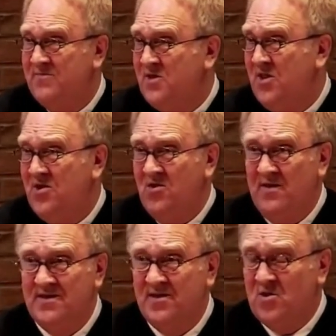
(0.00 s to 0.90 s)
to you in
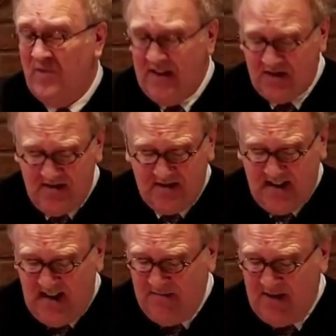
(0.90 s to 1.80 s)
situations that
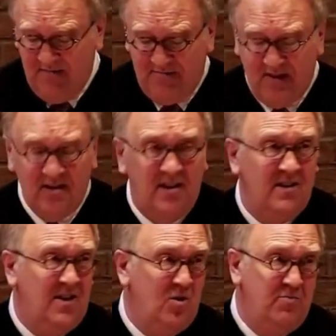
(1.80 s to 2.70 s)
I'm
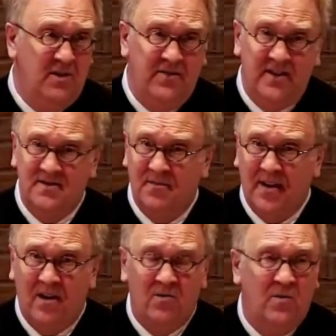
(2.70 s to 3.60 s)
completely oblivious about,